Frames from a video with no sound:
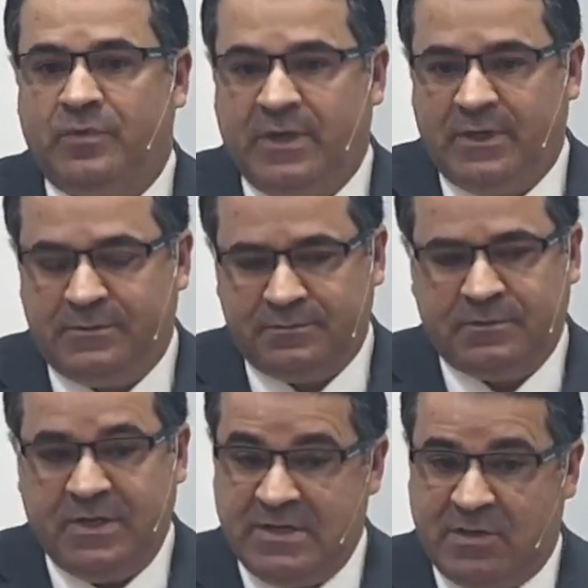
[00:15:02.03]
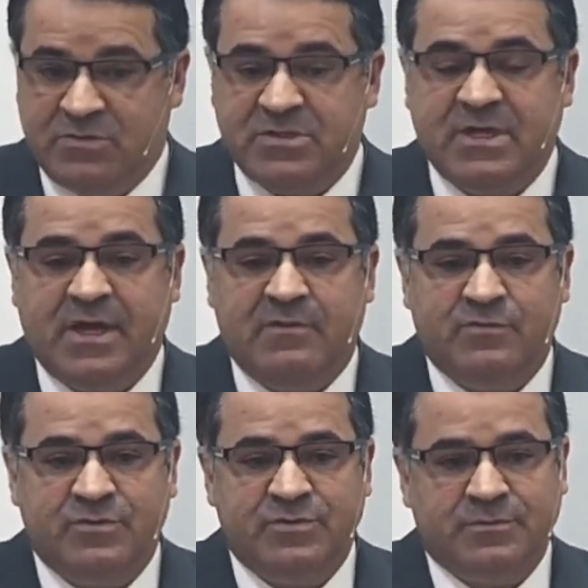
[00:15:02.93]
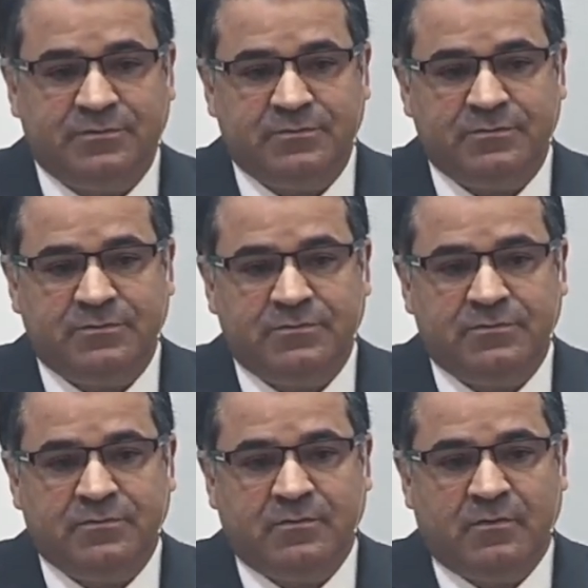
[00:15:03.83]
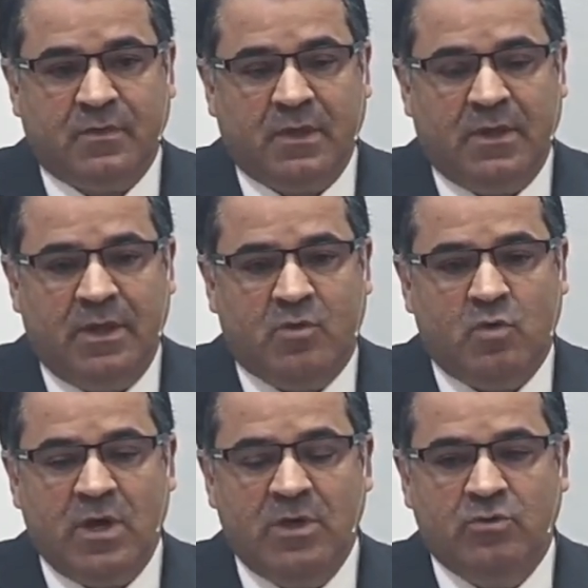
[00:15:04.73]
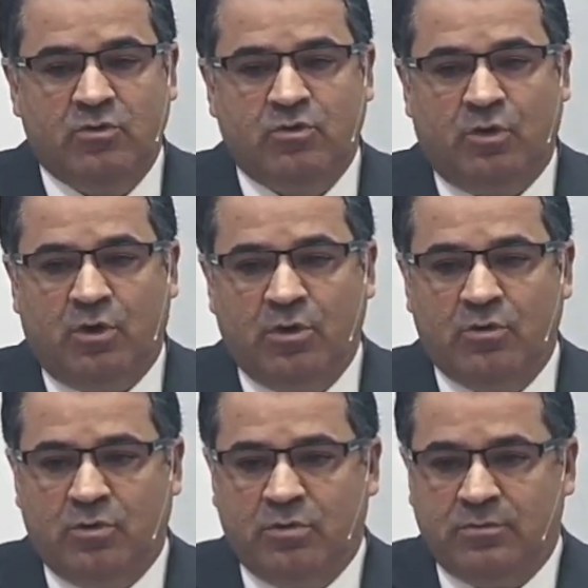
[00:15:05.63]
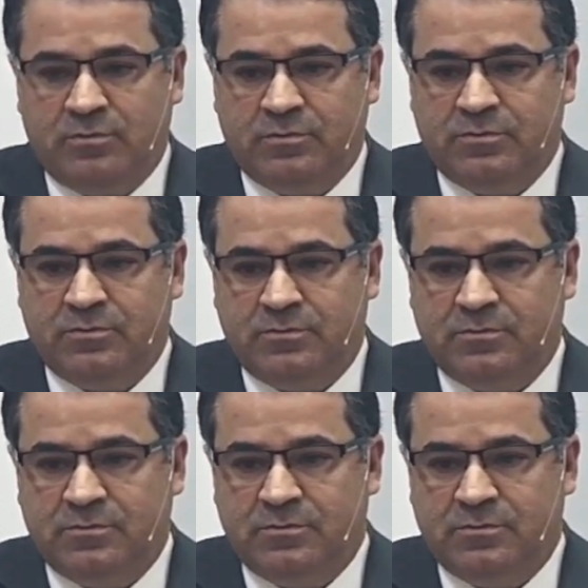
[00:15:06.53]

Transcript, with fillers: kept waiting for the Lord, the Master. They were servants. And when